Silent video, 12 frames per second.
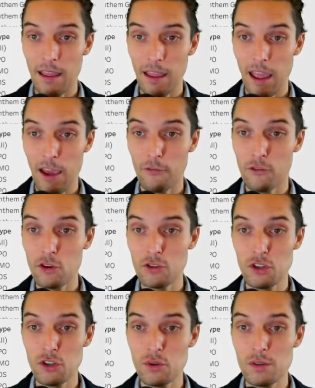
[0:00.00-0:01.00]
if you
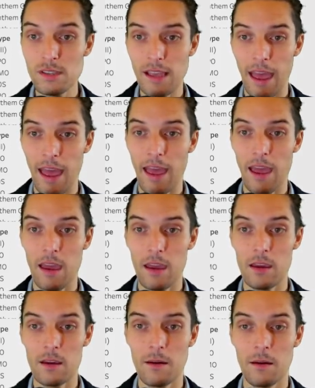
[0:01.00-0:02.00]
choose
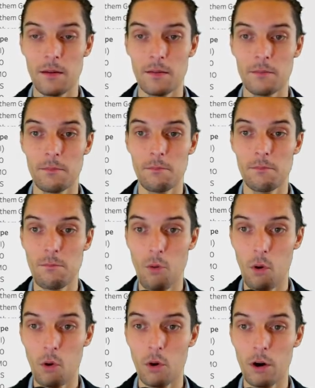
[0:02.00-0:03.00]
a
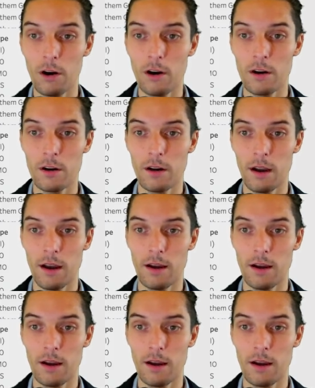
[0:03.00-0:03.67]
more